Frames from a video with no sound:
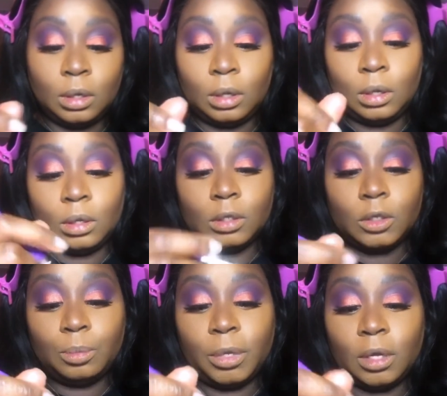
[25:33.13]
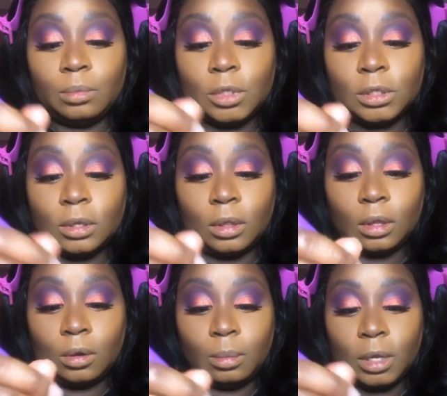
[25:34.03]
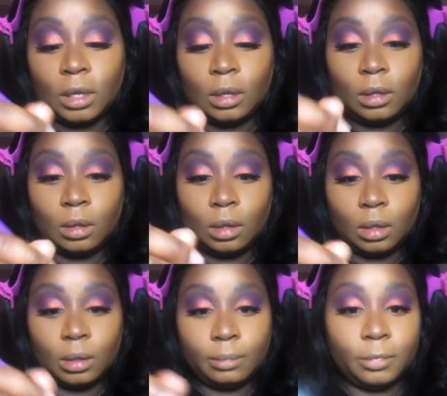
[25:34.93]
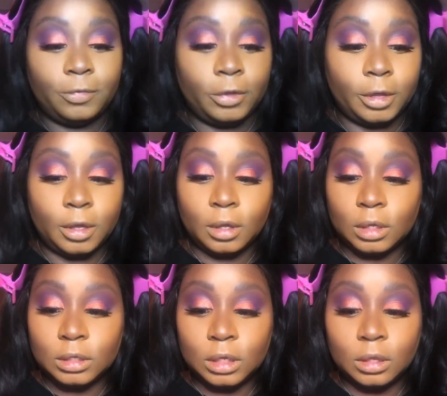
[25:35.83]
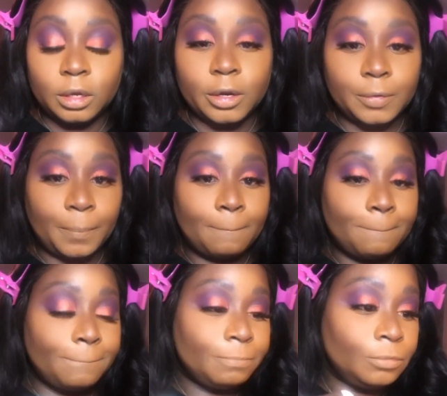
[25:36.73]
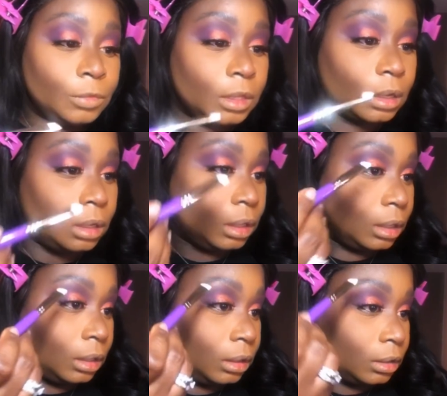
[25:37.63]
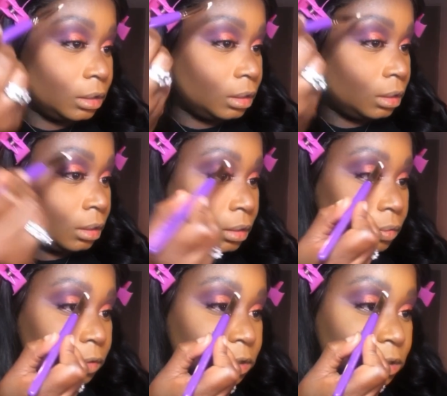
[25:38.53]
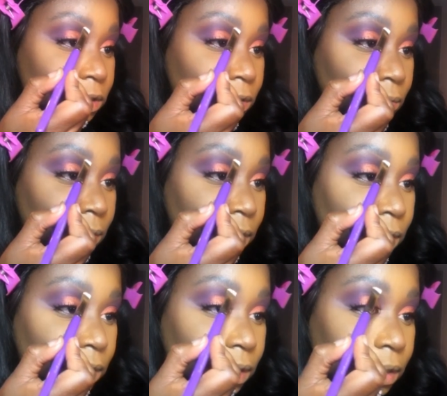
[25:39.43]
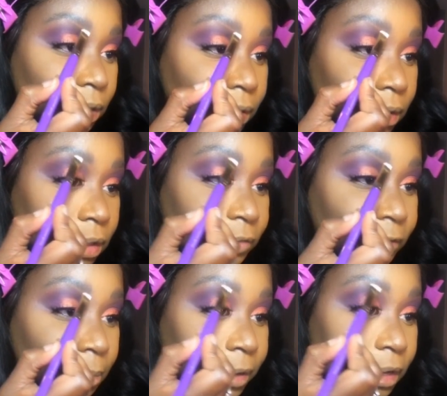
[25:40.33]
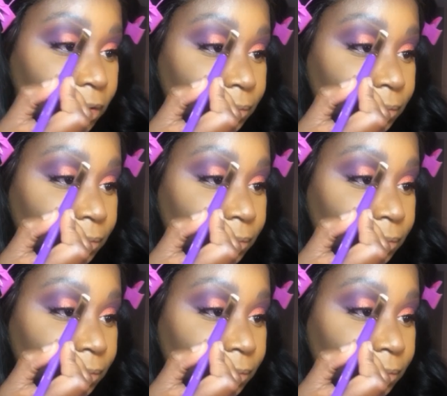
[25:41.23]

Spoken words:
So pick up just a little bit of the concealer, and we're just gonna walk it underneath the brow.